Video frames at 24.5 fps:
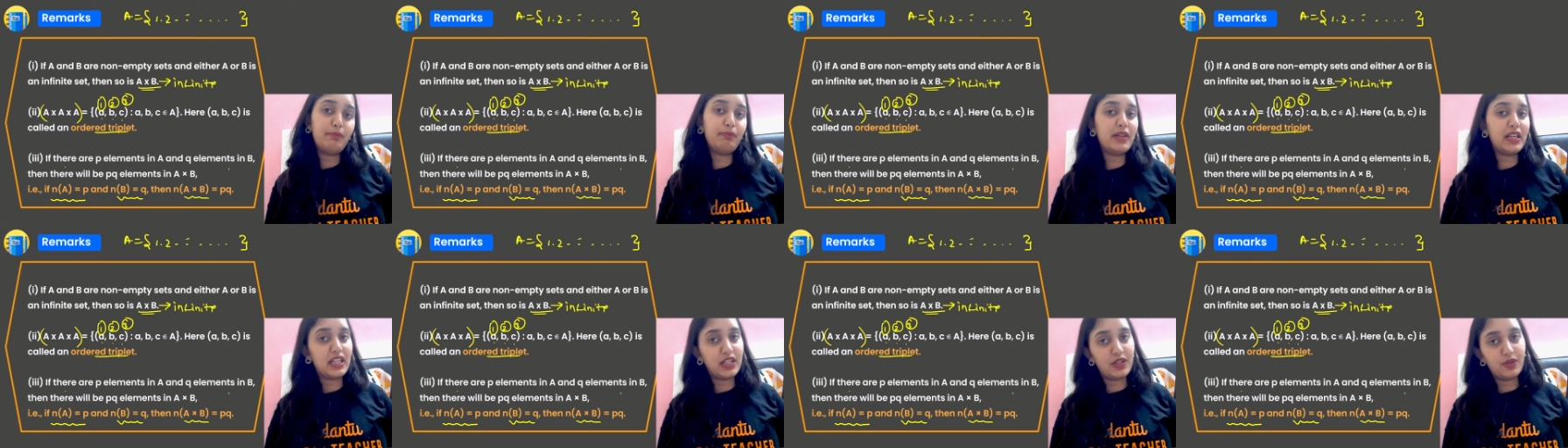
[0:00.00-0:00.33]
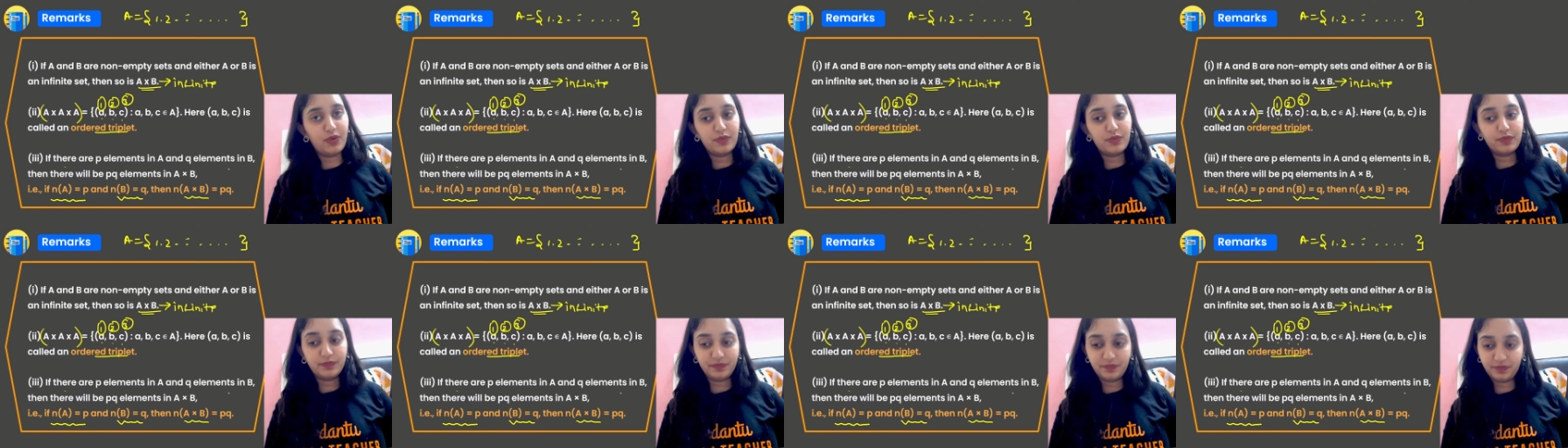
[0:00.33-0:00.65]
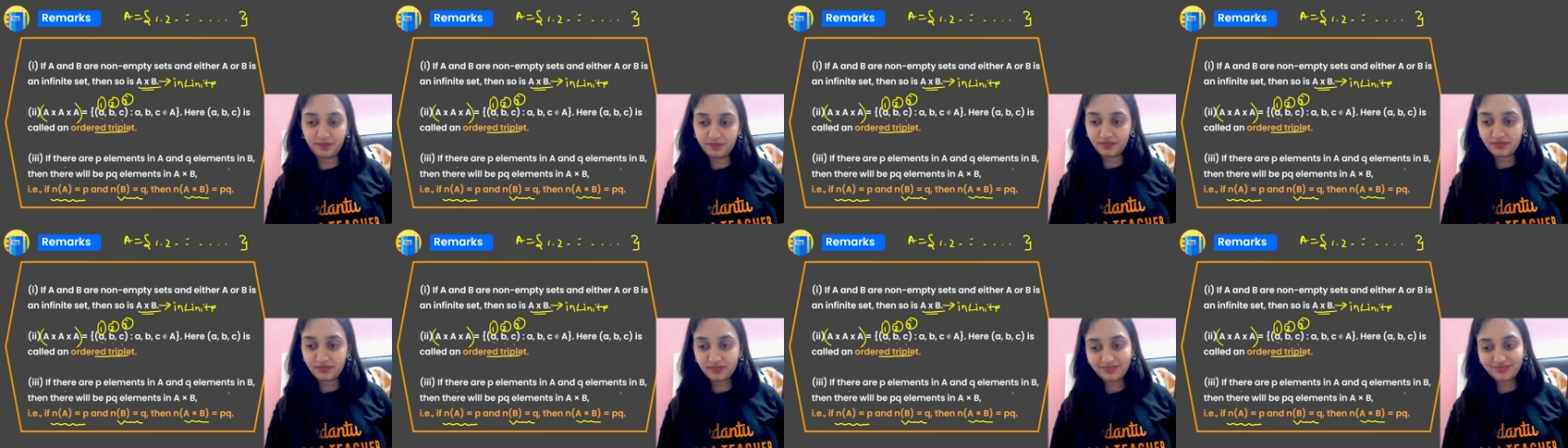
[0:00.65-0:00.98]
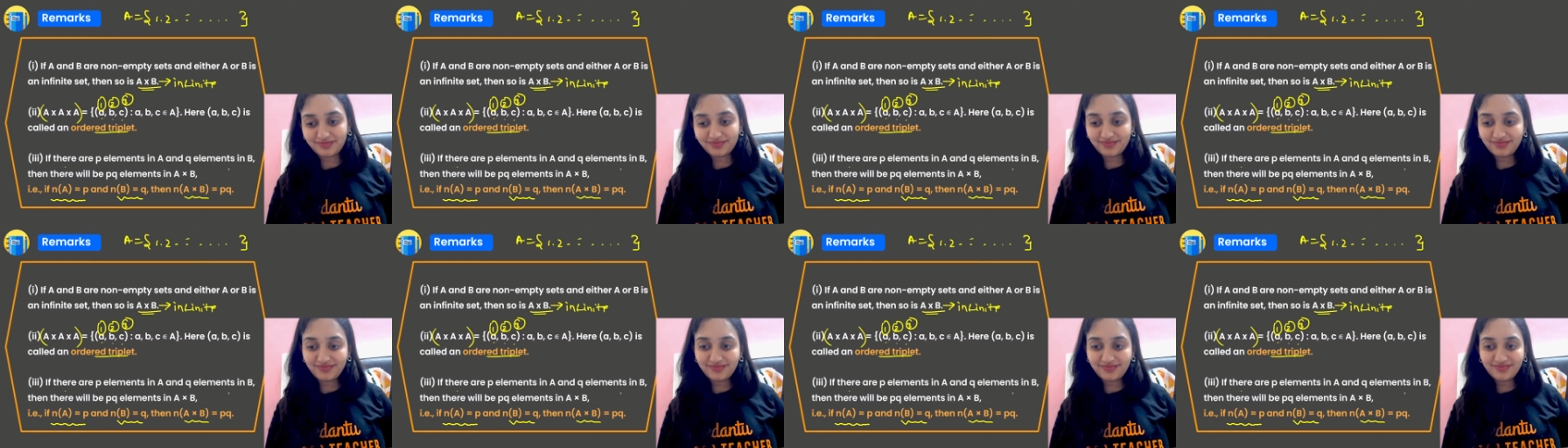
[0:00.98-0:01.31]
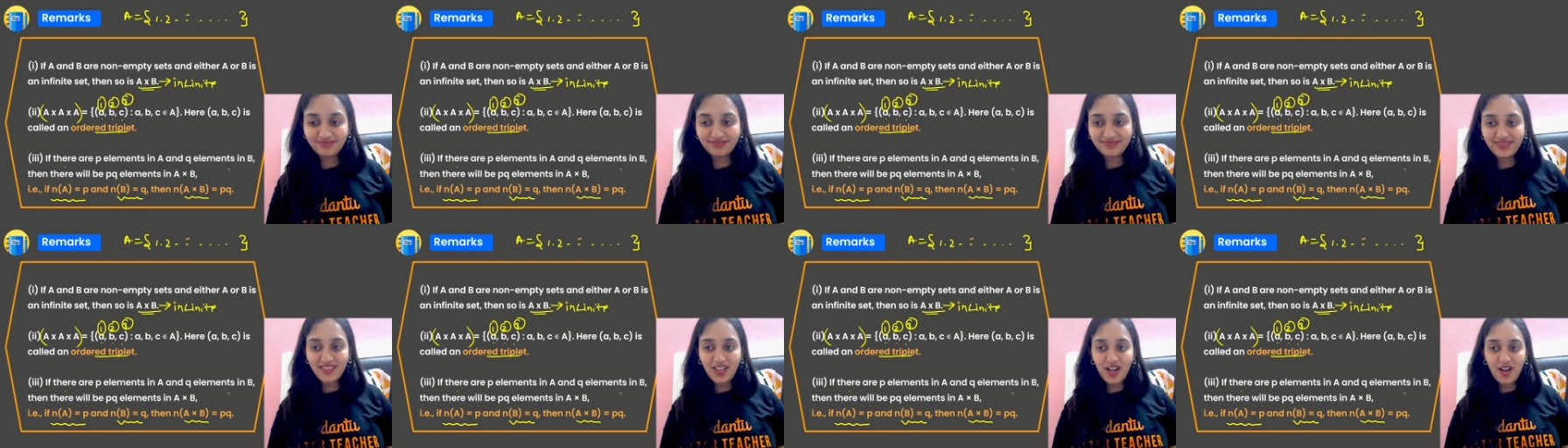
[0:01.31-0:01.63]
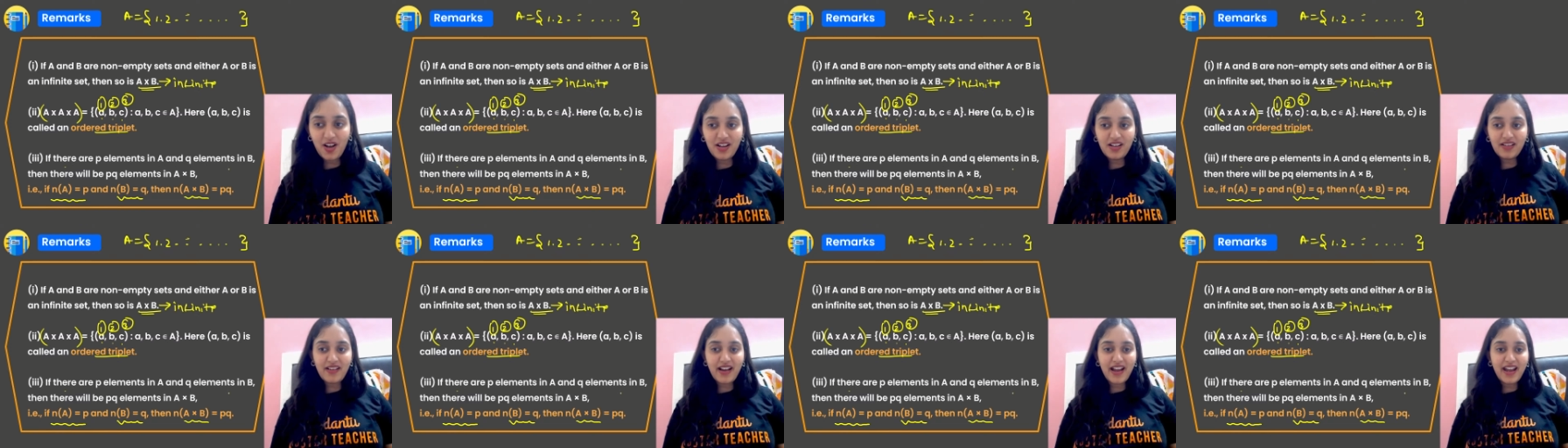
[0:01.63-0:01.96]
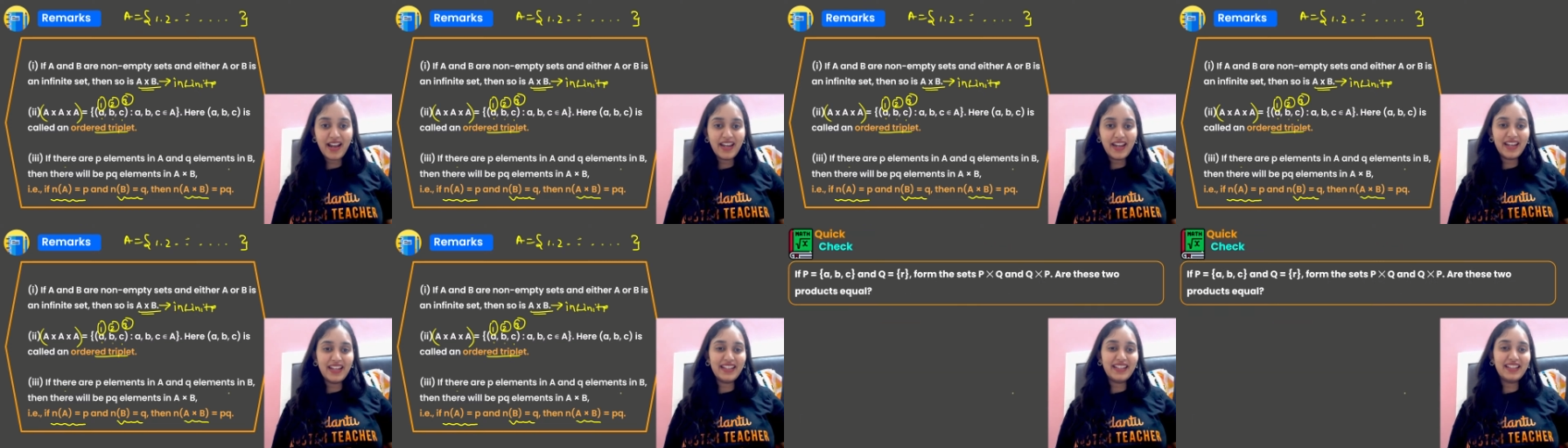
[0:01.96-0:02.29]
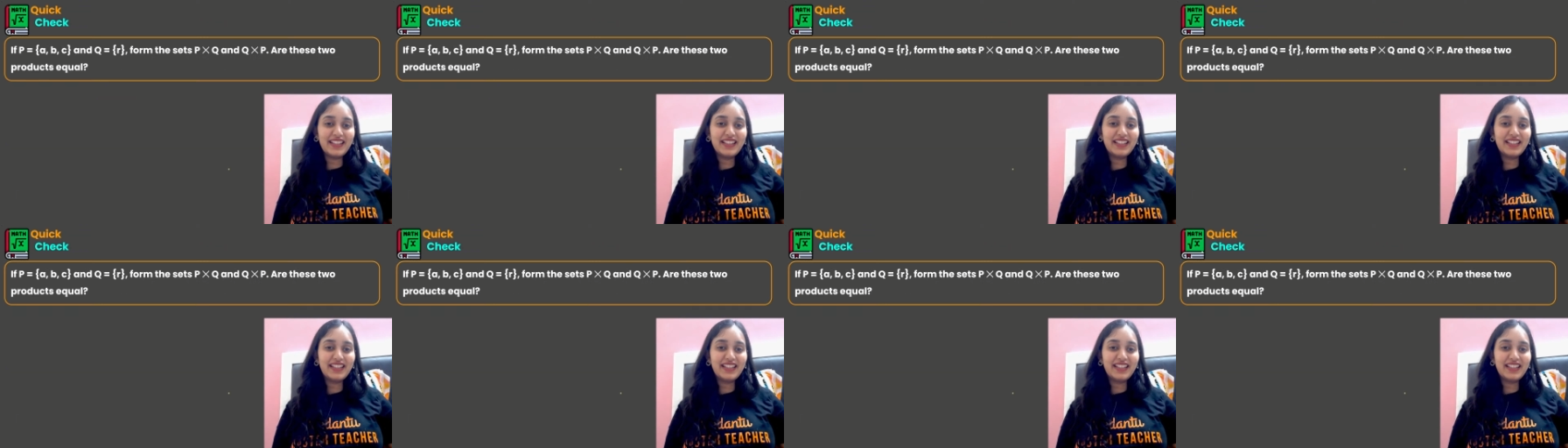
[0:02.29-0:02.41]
PQ. Alright.